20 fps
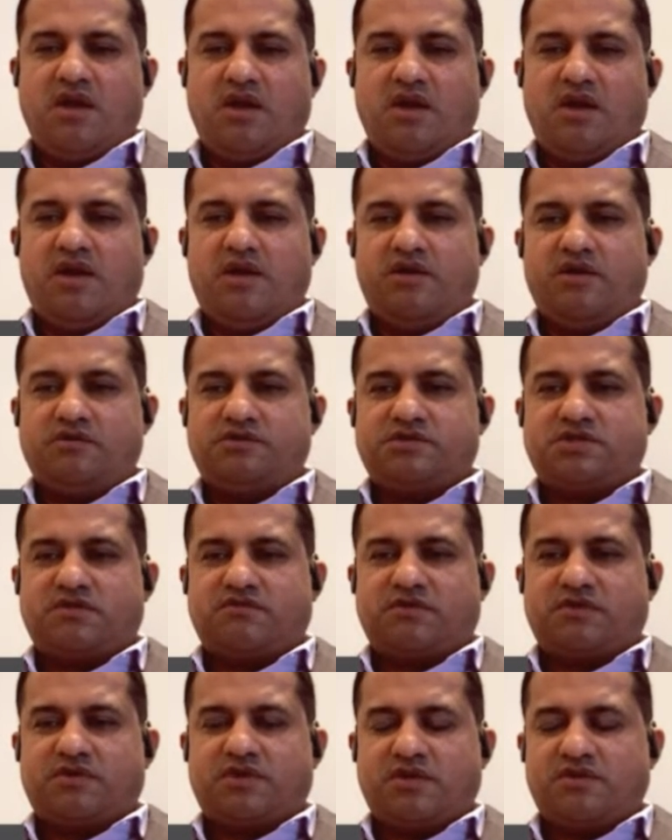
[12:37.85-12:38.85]
I know
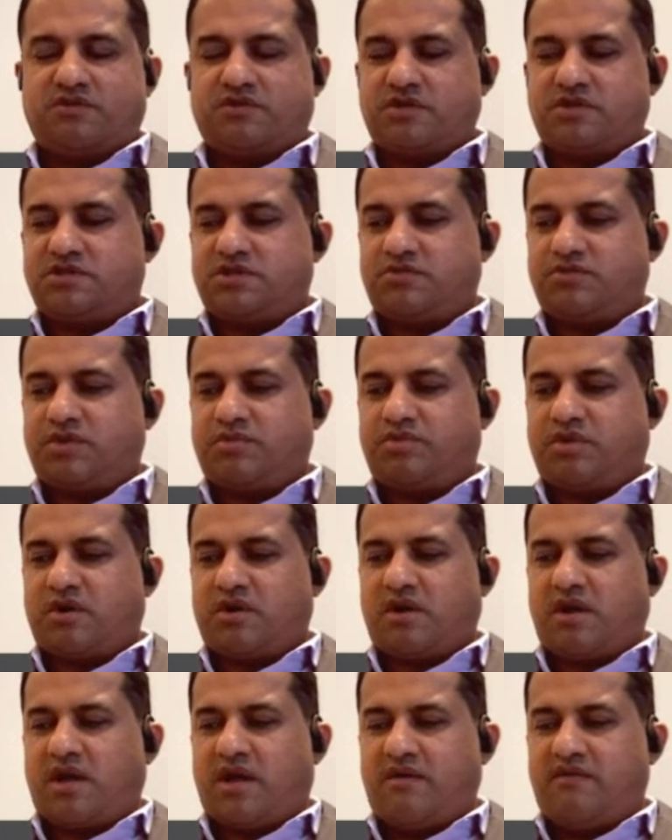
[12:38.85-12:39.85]
several countries that we
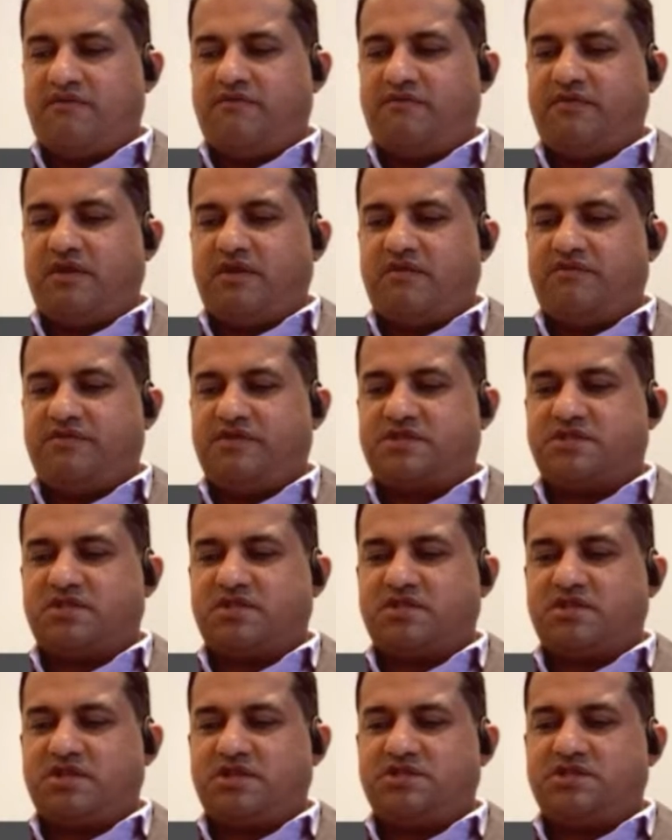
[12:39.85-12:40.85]
have
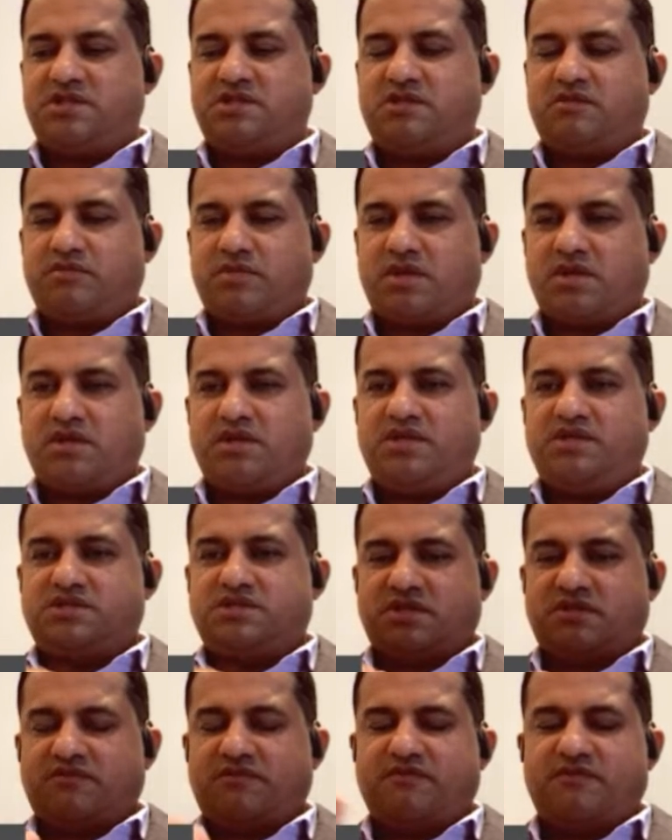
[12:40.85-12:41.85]
facilities in the Middle
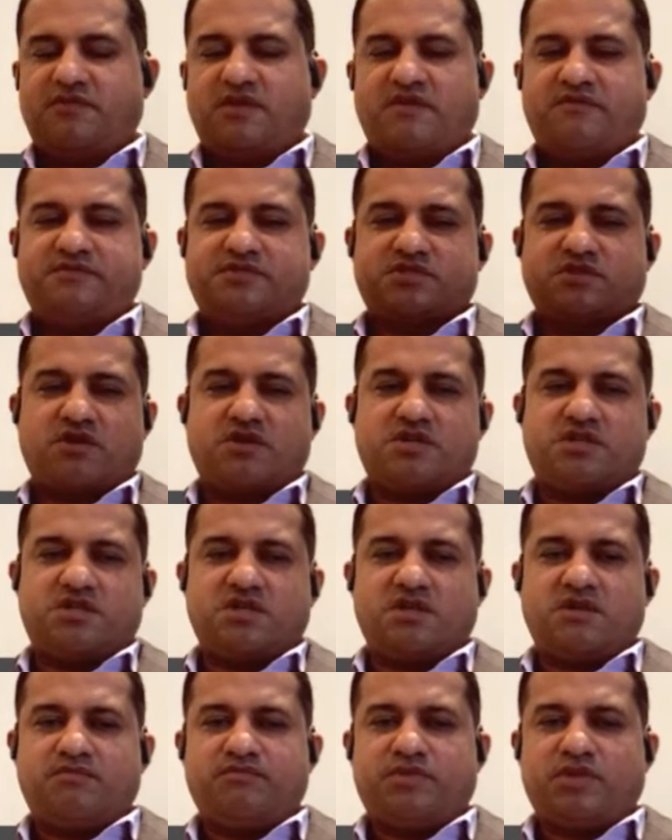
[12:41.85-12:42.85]
East have started
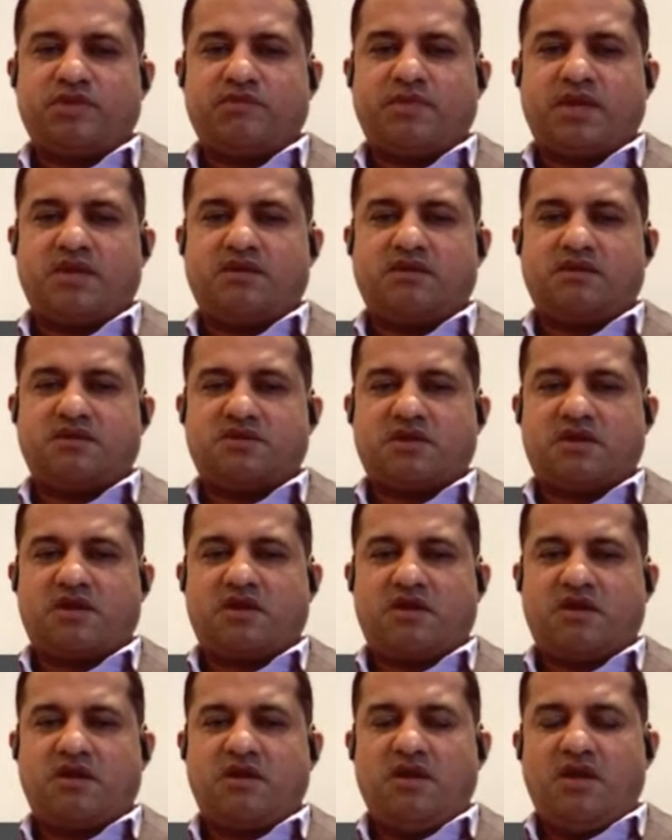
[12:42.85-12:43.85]
to implement
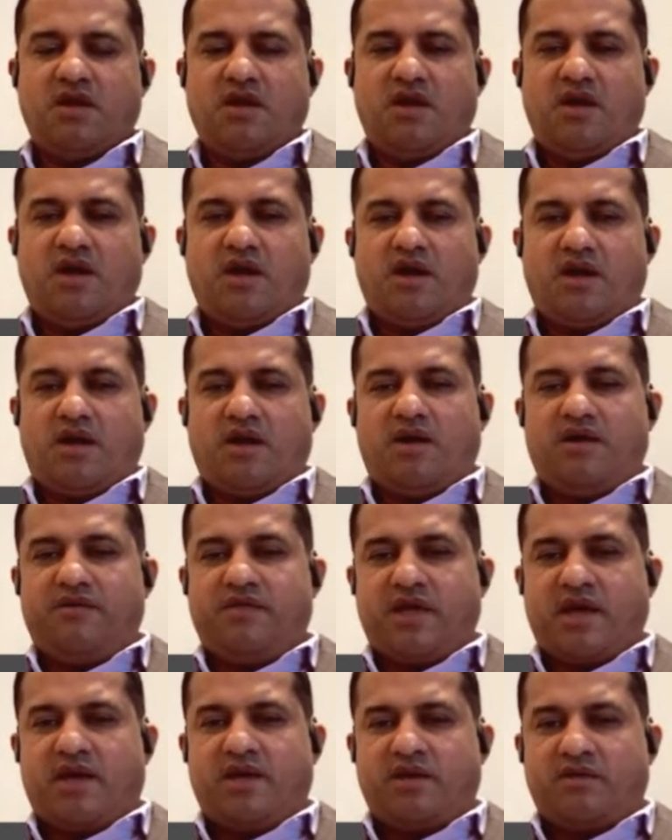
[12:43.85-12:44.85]

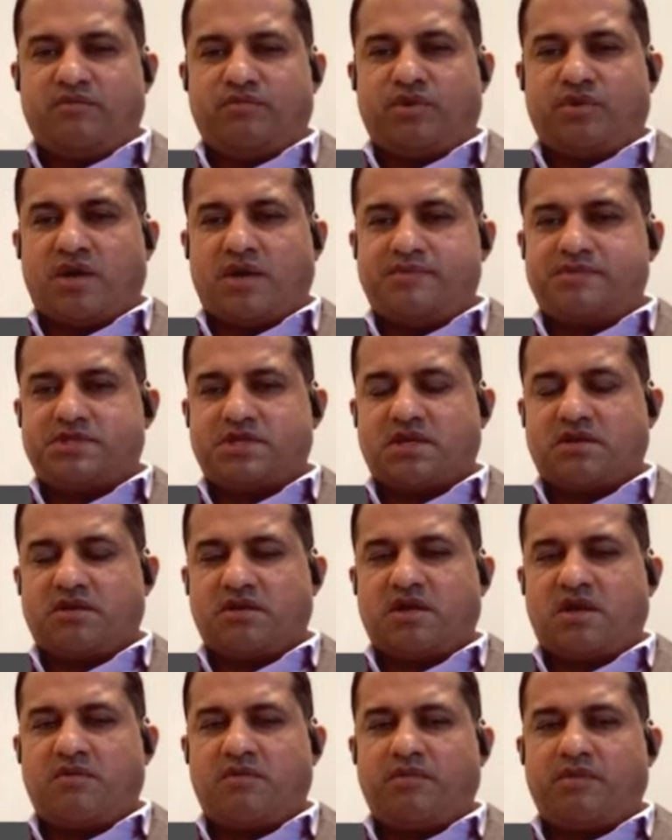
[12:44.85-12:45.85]
that, and perhaps
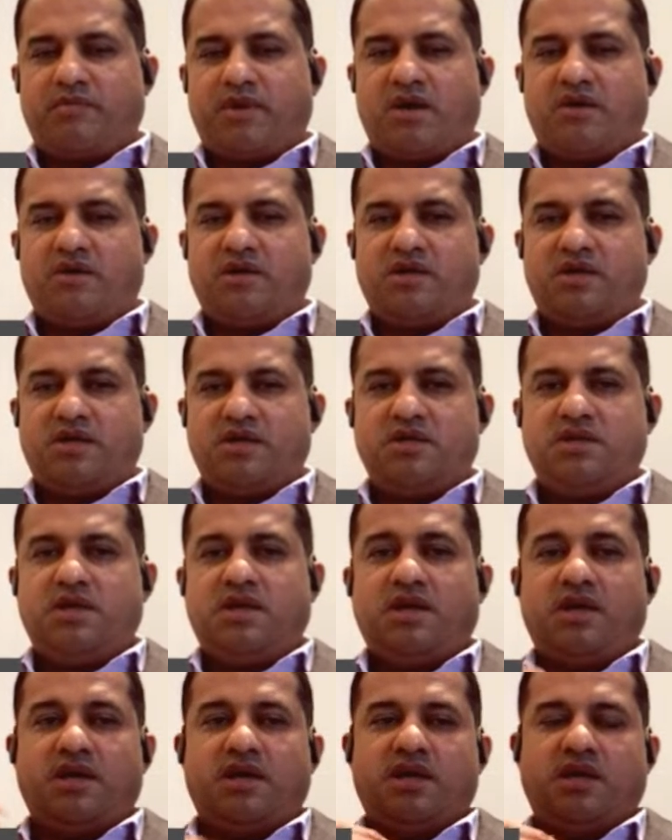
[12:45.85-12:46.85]
that'll come about in
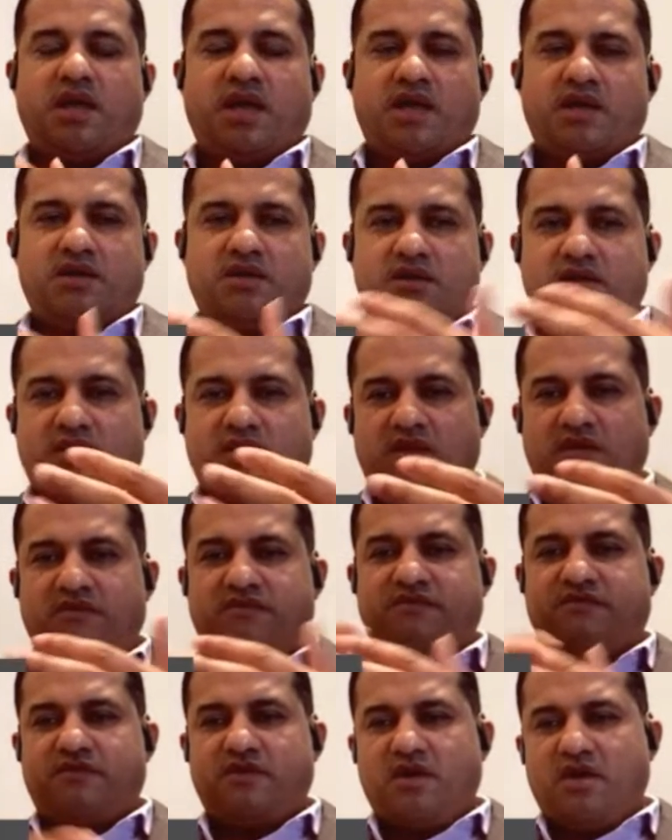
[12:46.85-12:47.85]
India. And
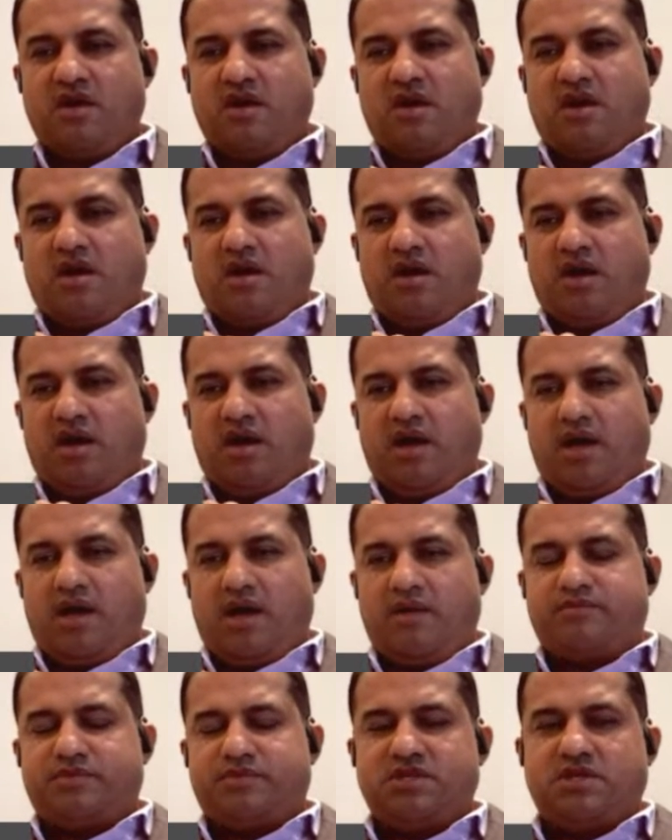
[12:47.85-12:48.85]
if
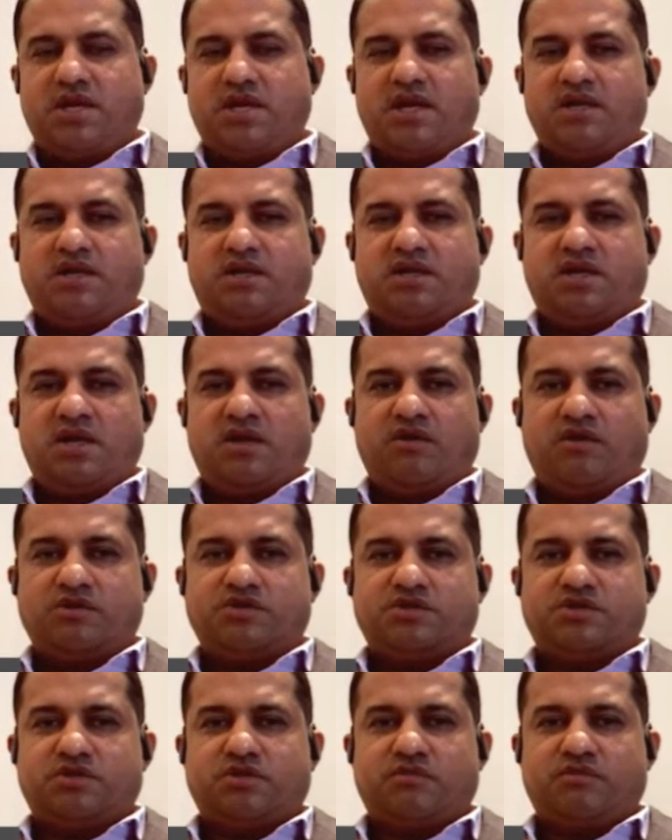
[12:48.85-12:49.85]
up-to-date can
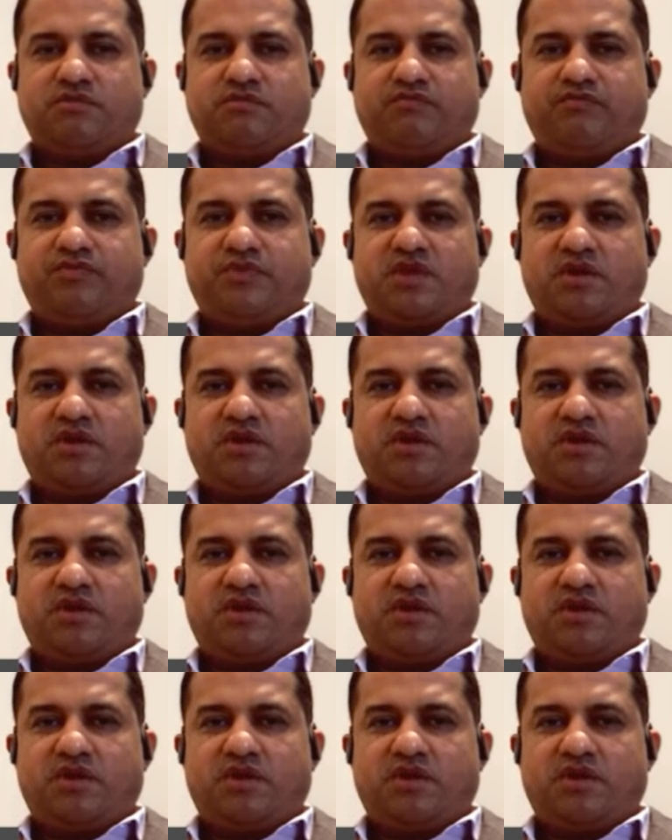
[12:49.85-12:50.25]
also,